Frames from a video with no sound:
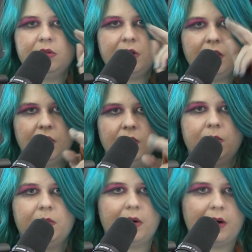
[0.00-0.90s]
no,
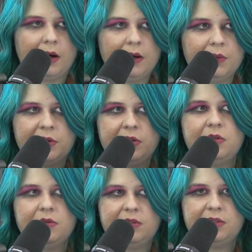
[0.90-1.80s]
I want to
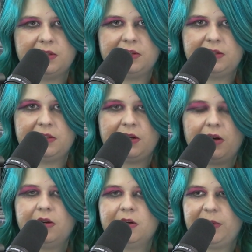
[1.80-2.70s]
use this to
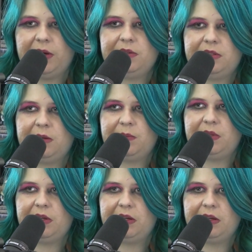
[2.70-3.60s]
talk about
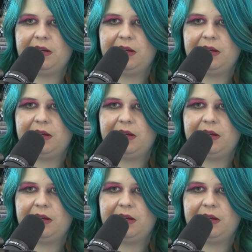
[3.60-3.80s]
something.